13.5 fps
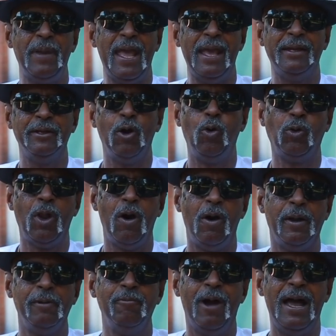Bad and Old
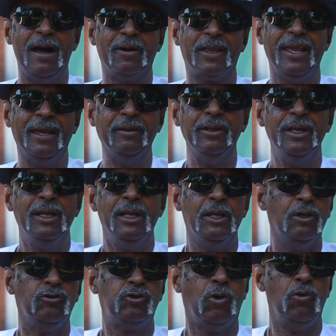Lord and Wildcat.
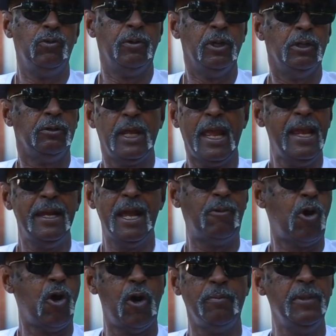So they ain't never
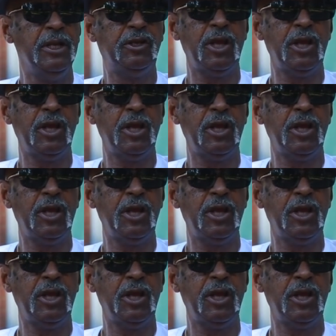heard me